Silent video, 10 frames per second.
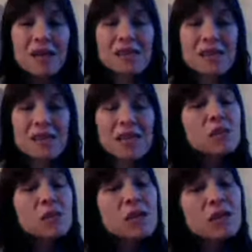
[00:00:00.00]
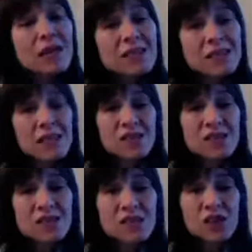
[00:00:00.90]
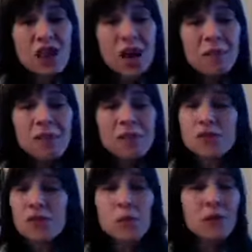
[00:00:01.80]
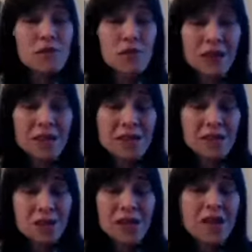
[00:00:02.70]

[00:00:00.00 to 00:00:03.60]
mindset, getting rid of that scarcity trap and doing whatever you can to do it.